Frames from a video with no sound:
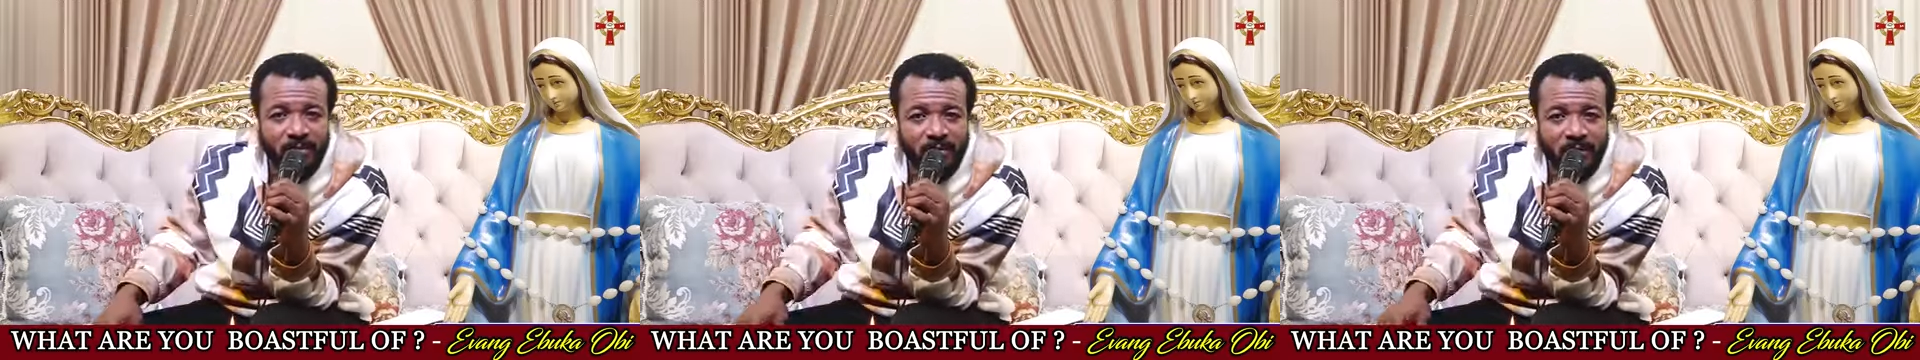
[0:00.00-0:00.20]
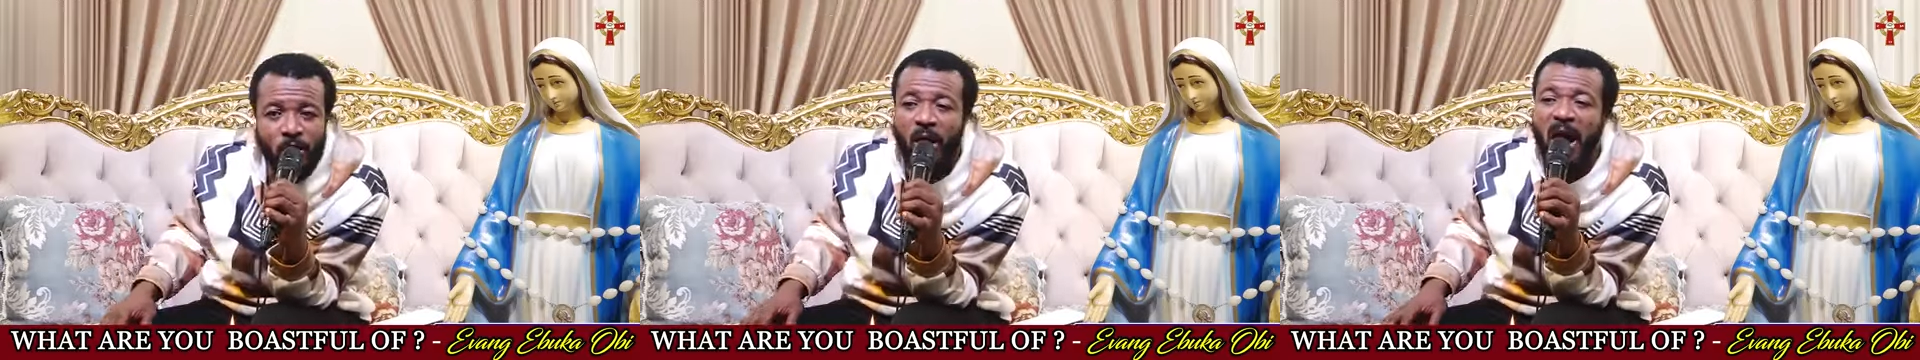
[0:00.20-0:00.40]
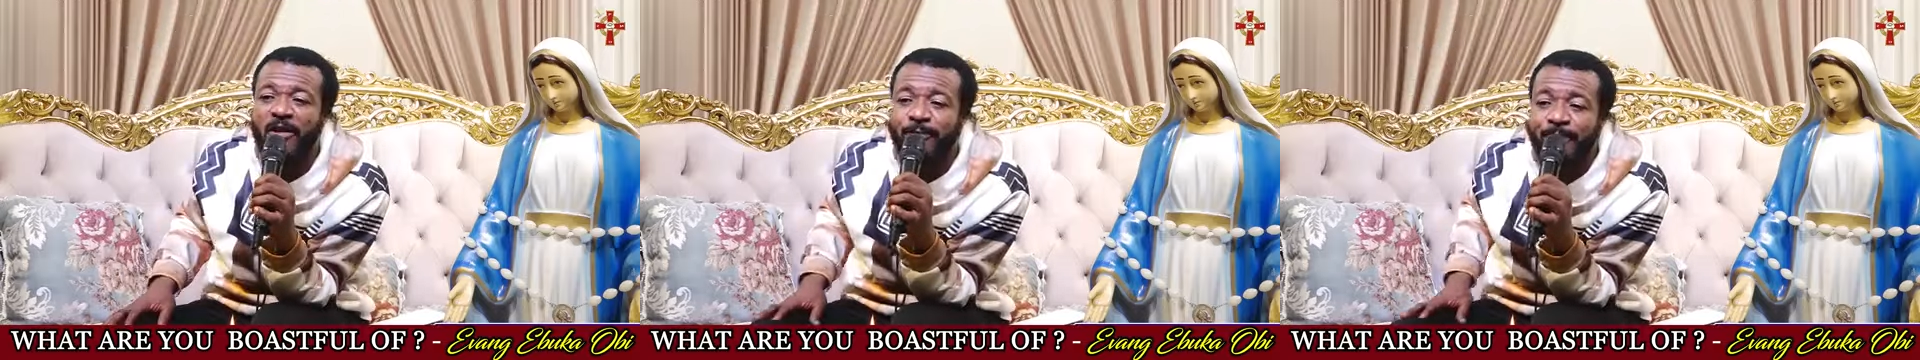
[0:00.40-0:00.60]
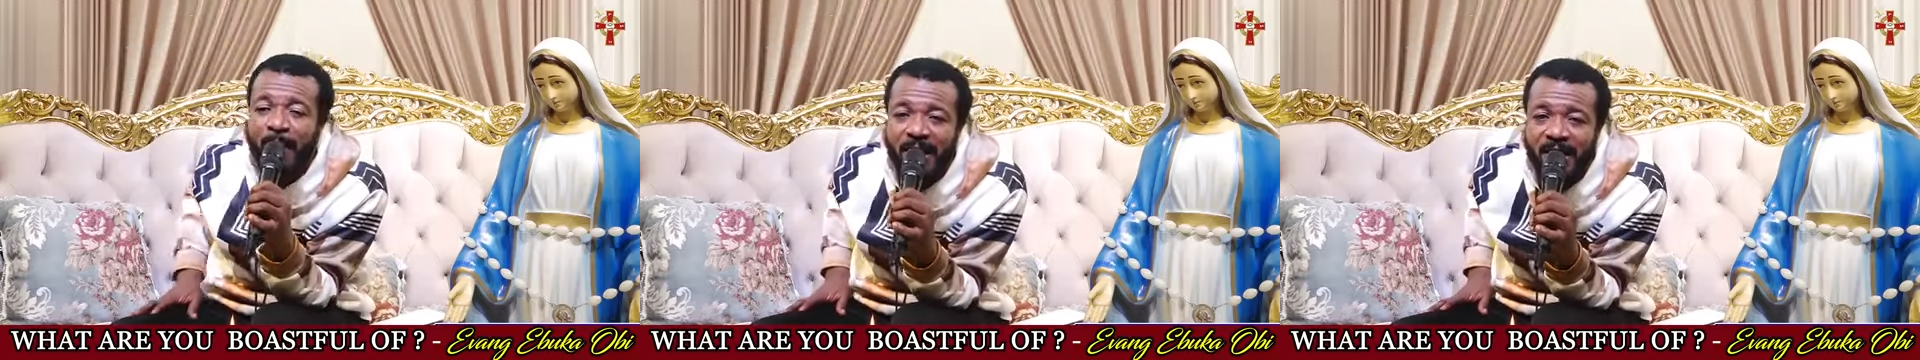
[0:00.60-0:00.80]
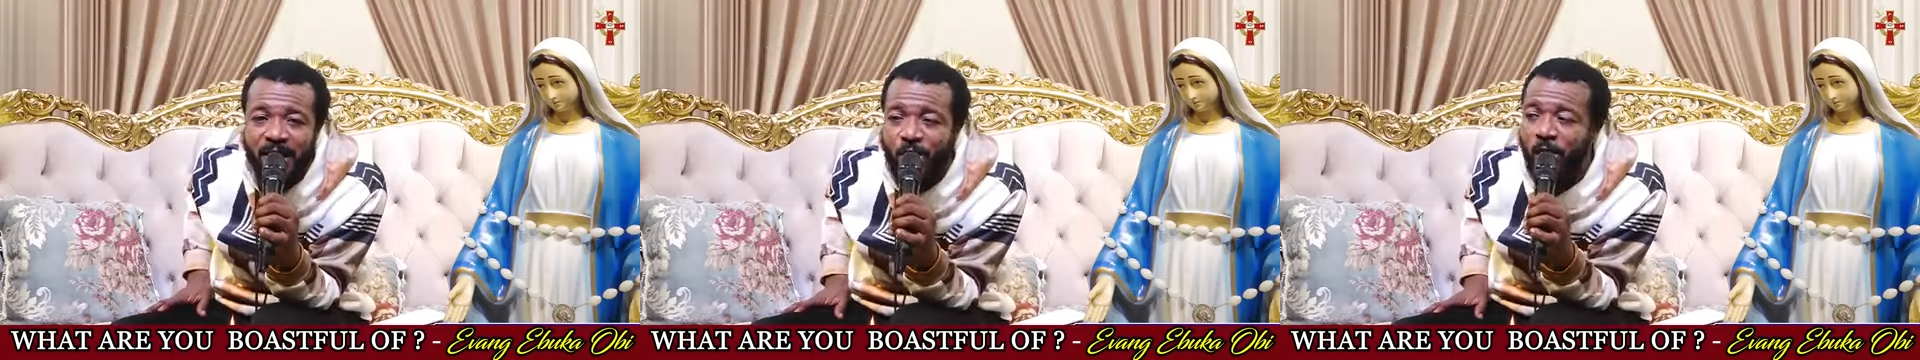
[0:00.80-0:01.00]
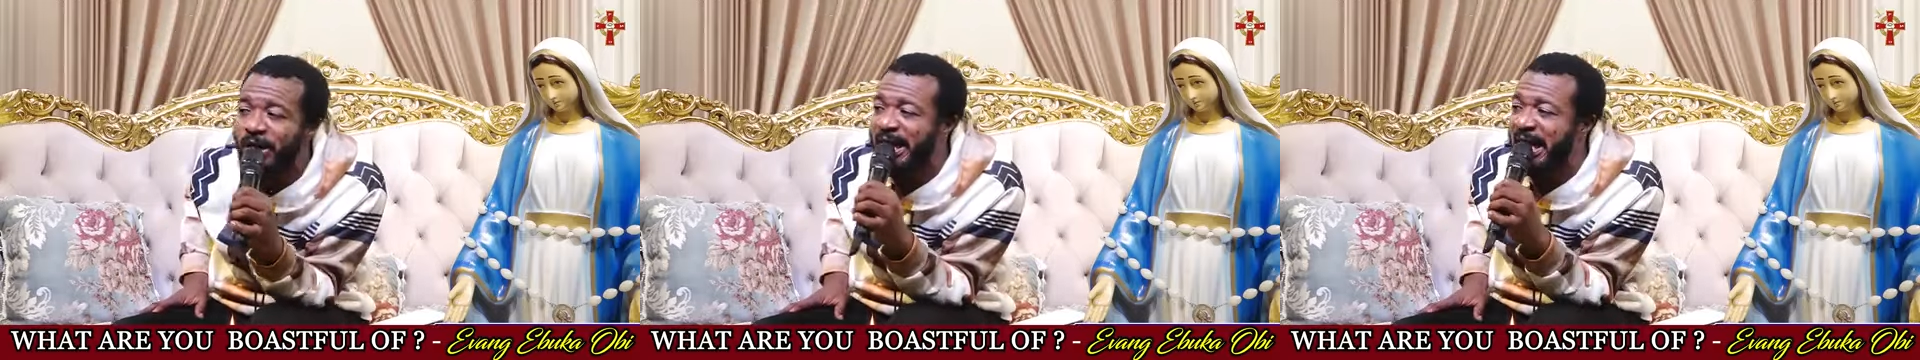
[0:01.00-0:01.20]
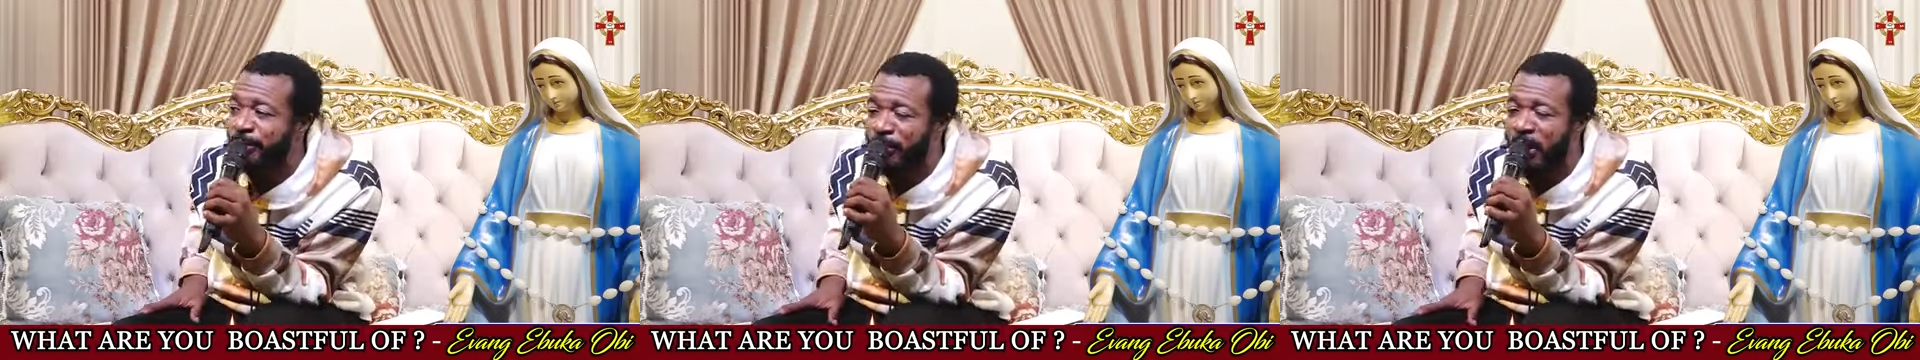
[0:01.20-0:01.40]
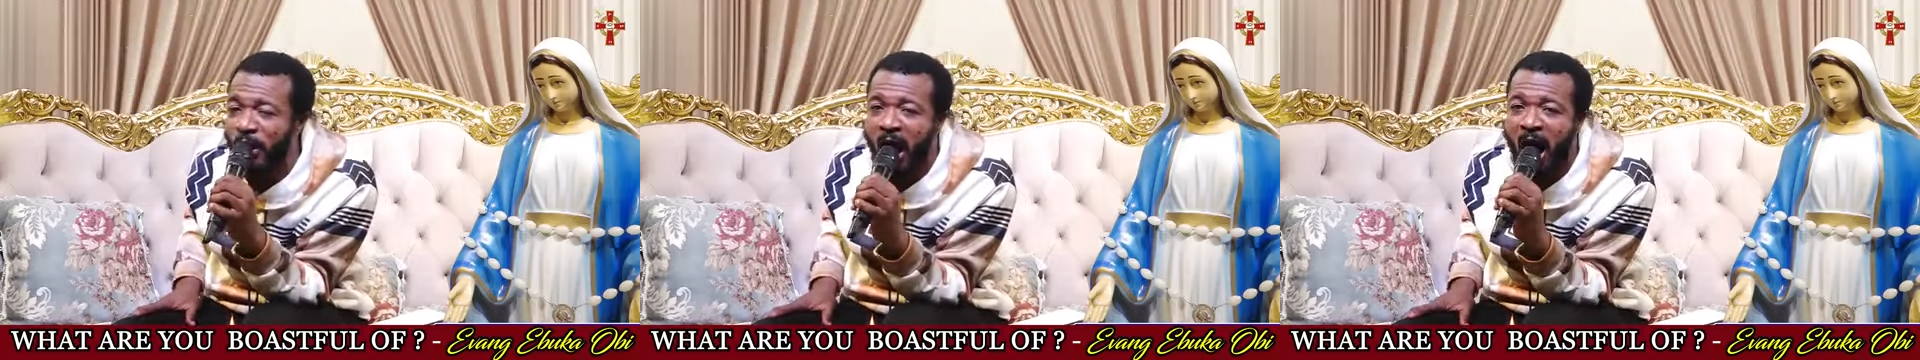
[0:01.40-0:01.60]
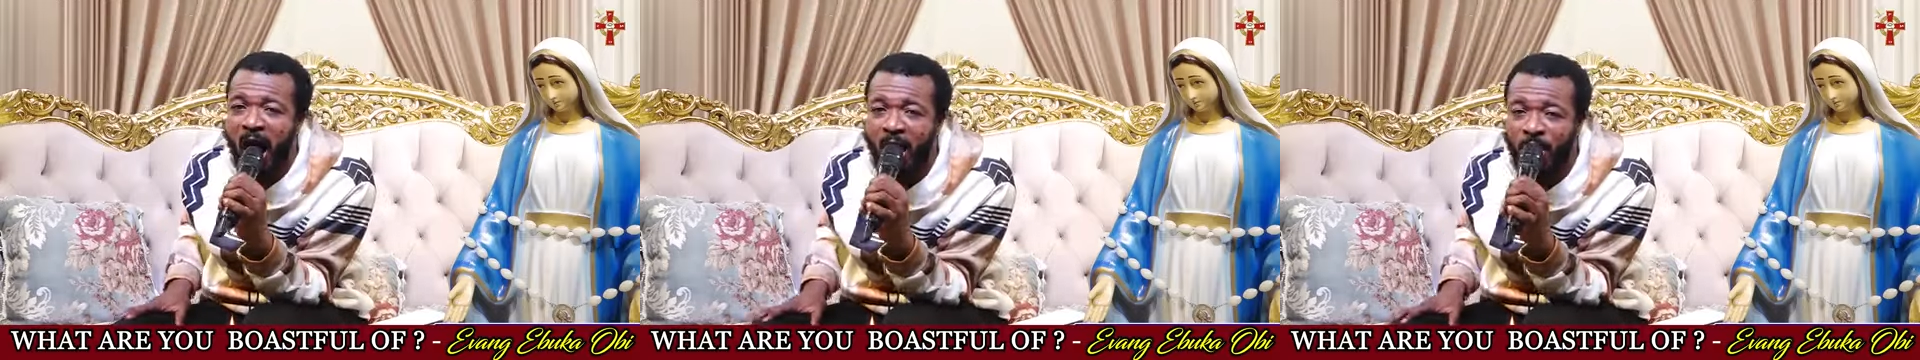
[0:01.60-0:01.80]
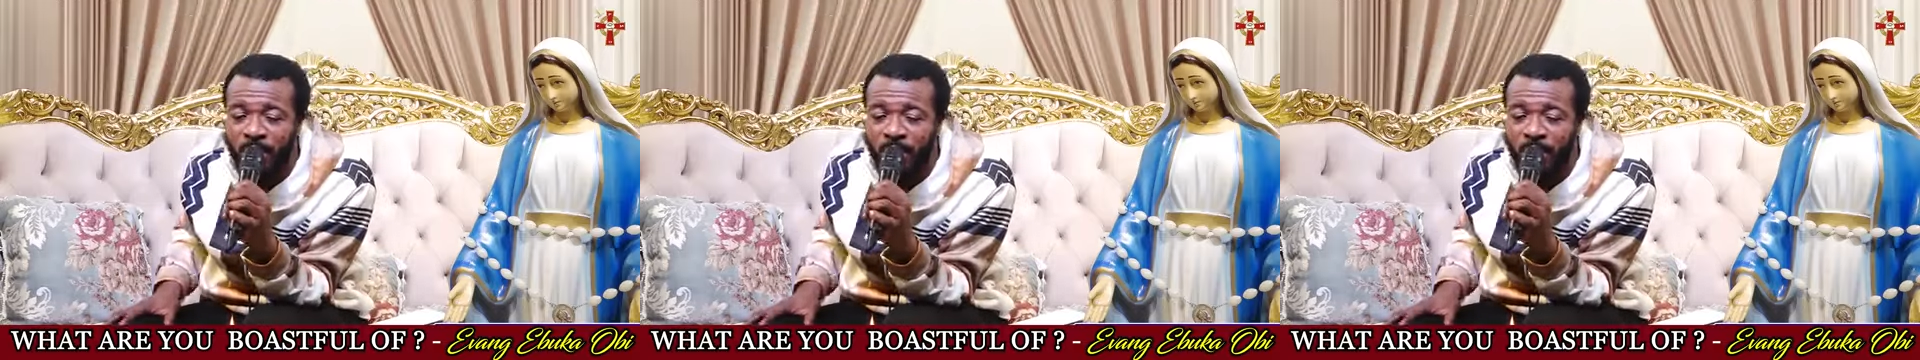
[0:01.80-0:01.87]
You have money, use it for God.